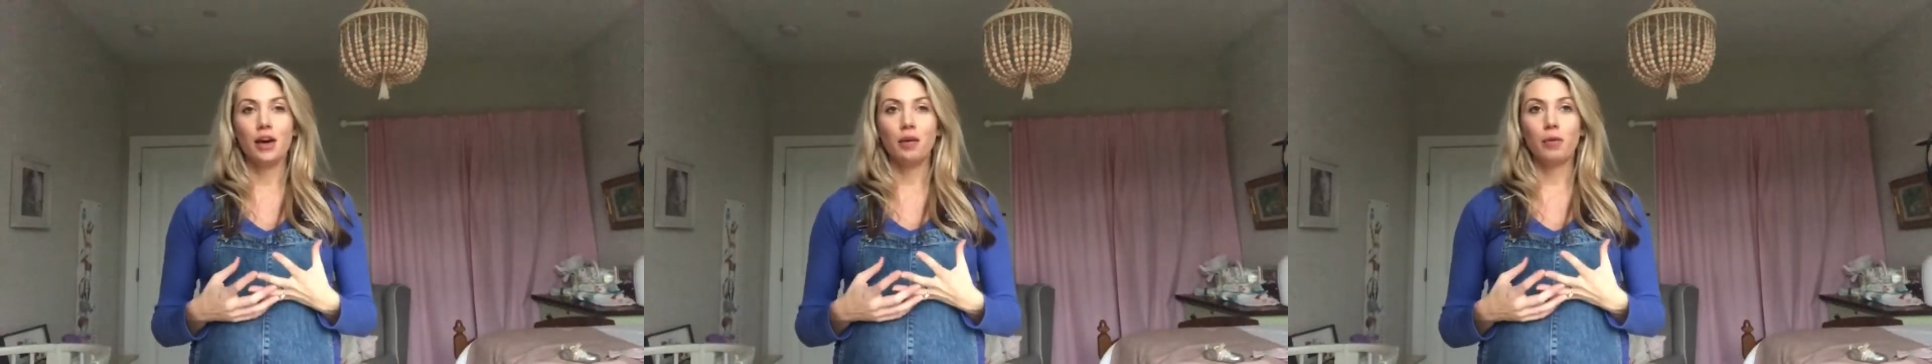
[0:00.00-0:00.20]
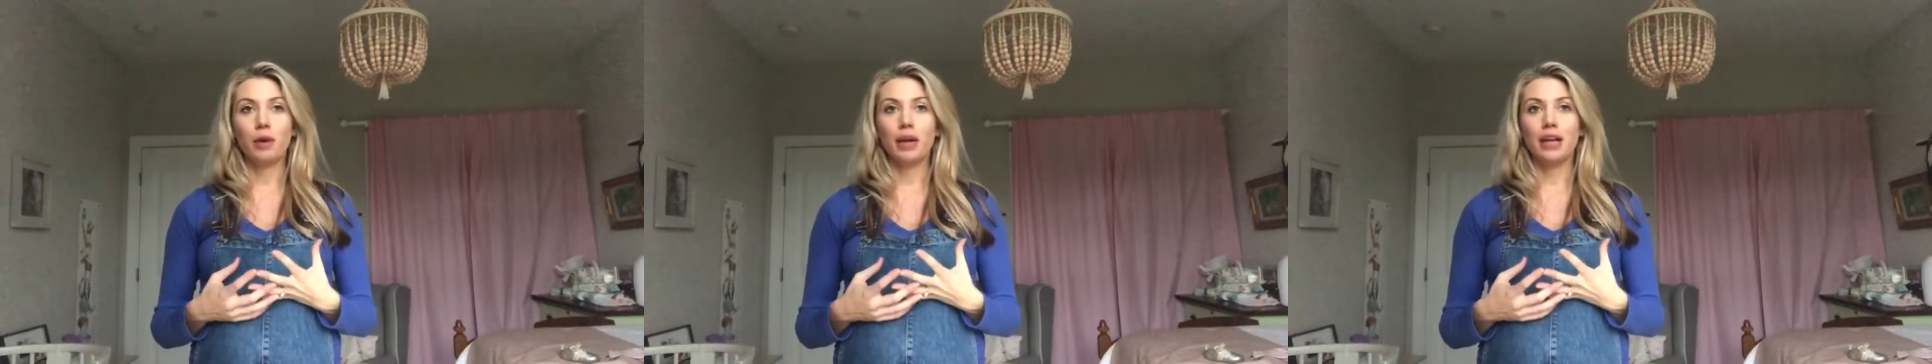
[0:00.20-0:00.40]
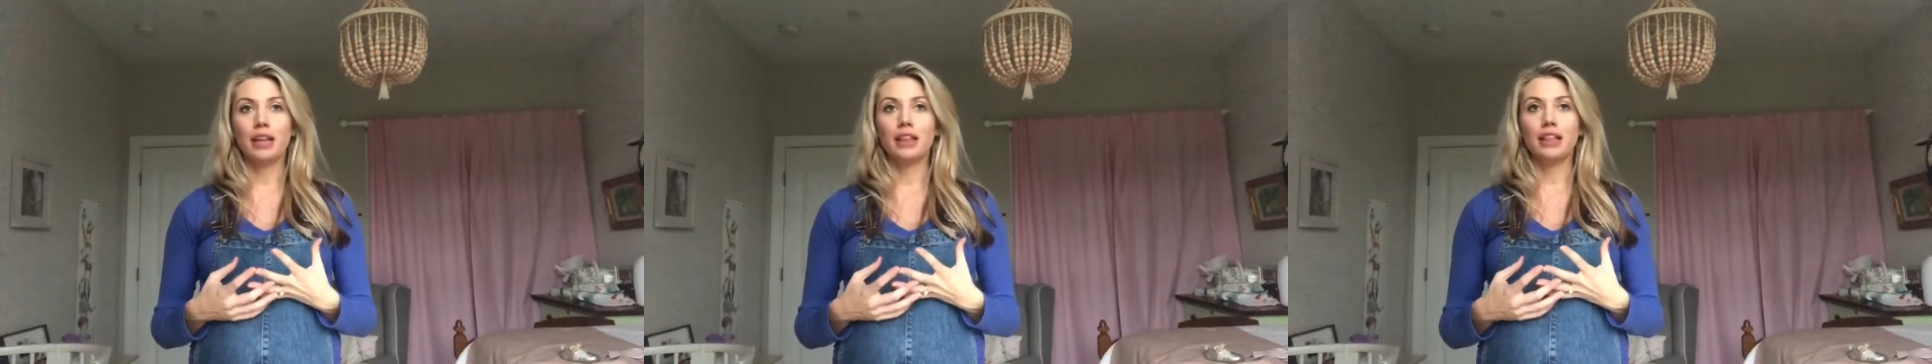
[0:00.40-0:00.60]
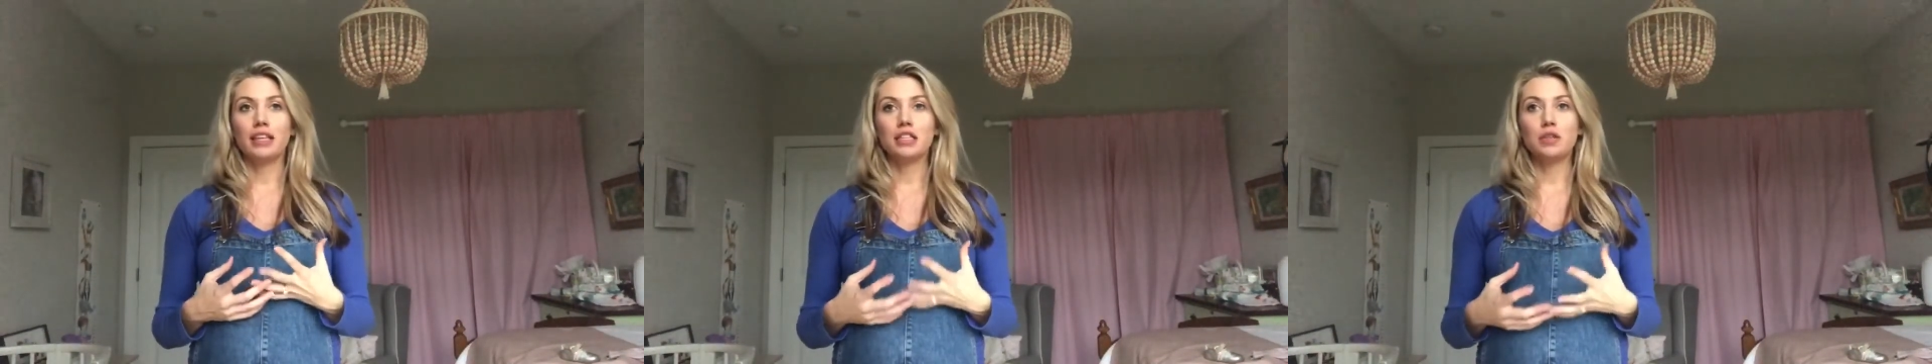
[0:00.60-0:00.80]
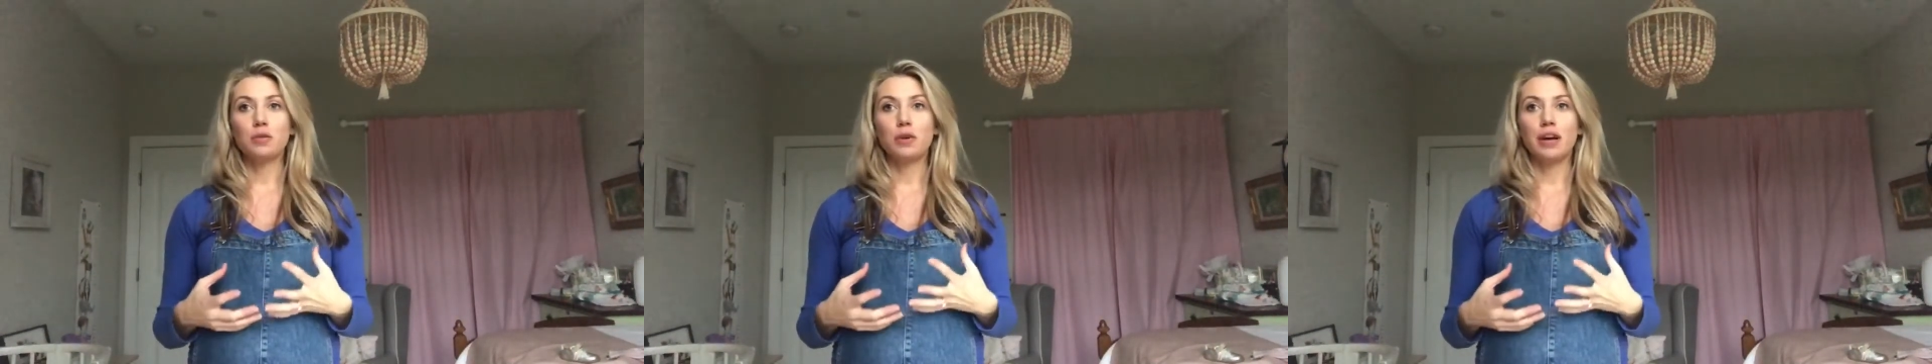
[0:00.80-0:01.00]
with
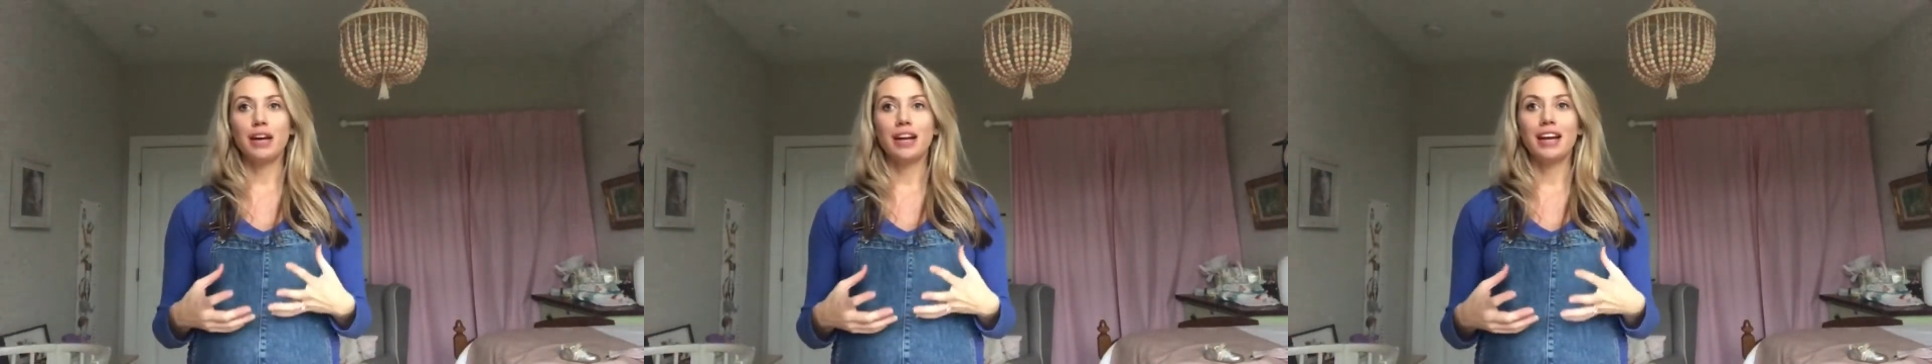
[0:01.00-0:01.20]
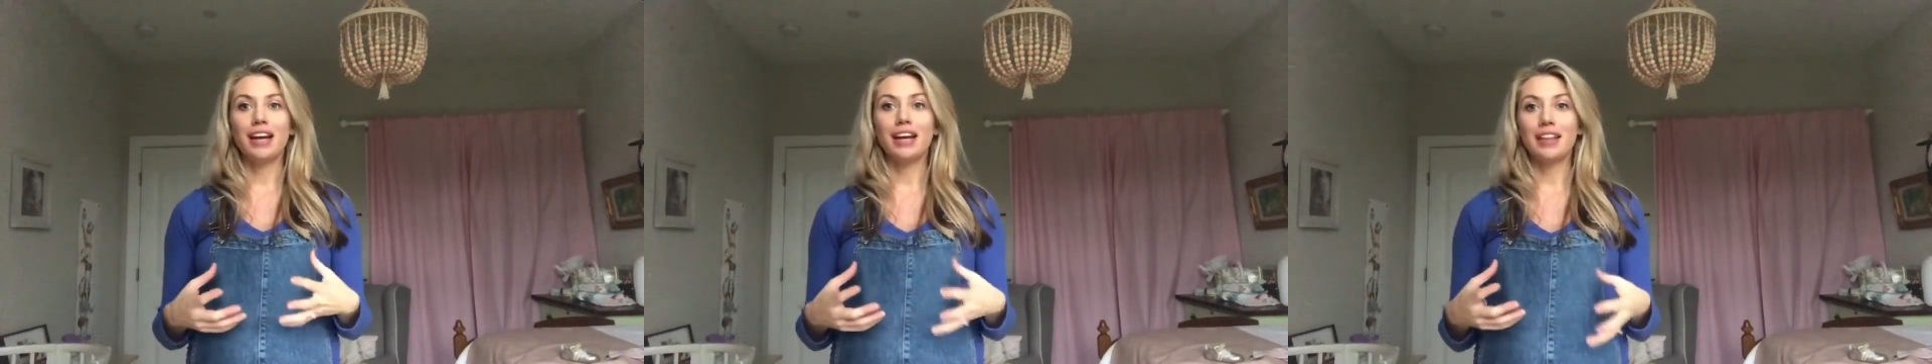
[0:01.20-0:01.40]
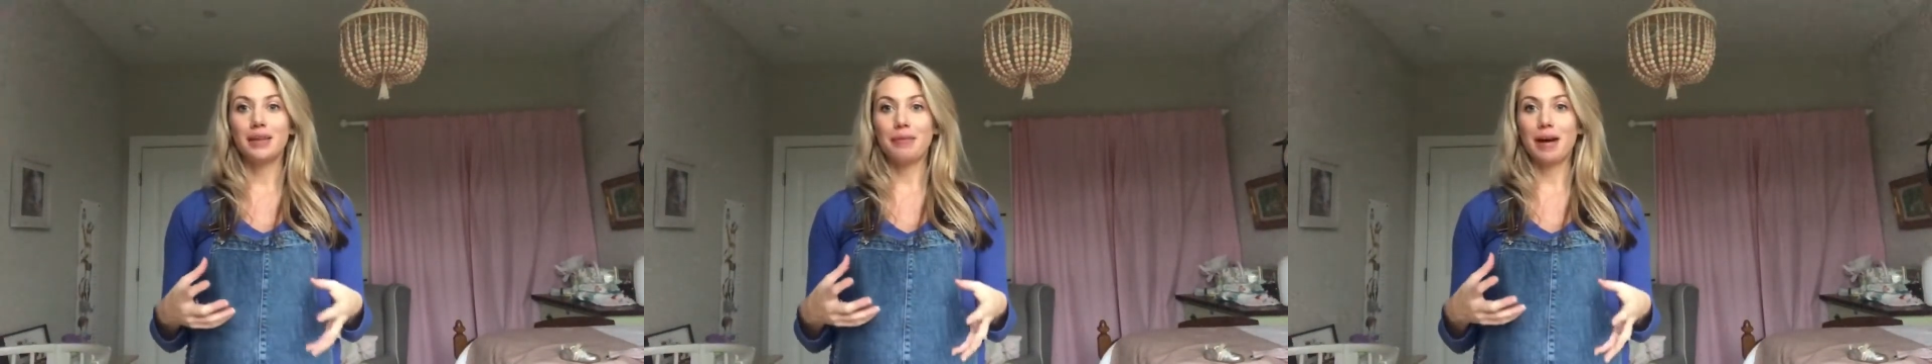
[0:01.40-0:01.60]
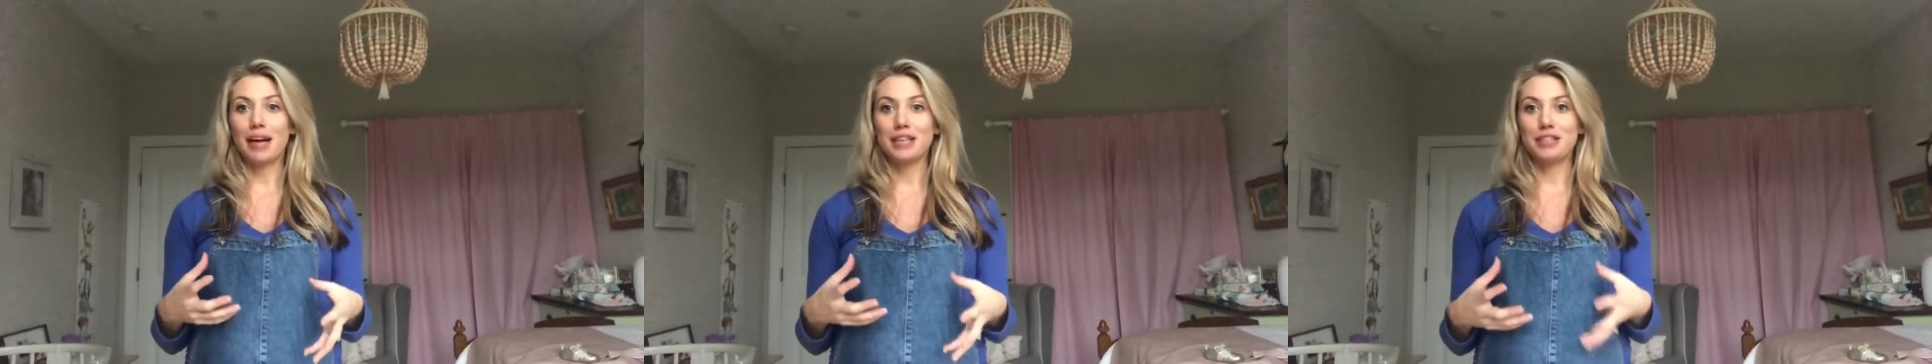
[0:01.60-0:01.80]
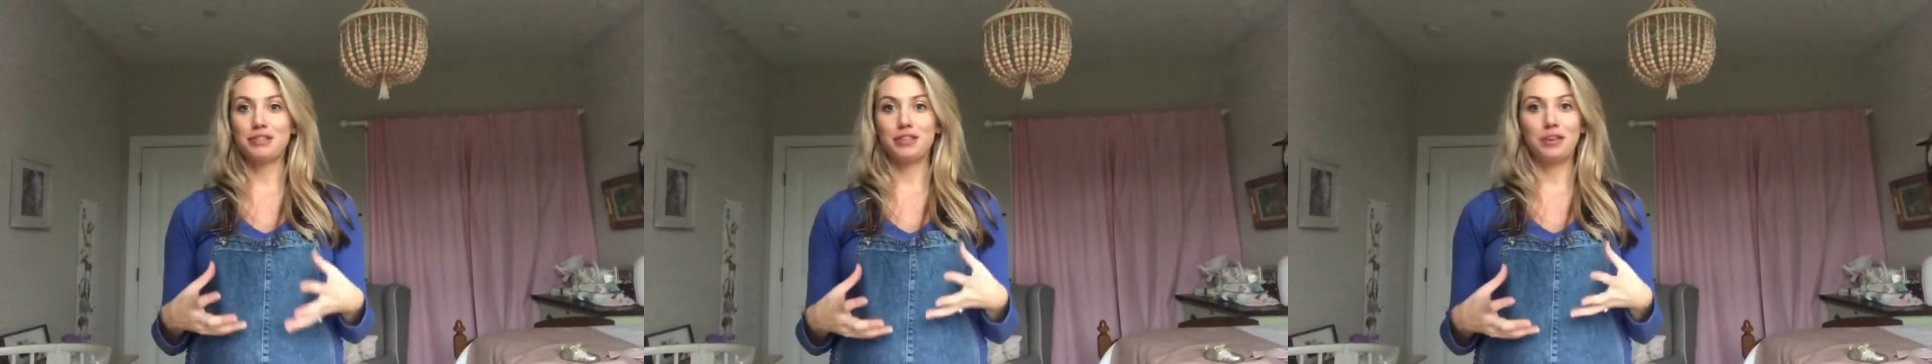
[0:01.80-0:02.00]
this one, the past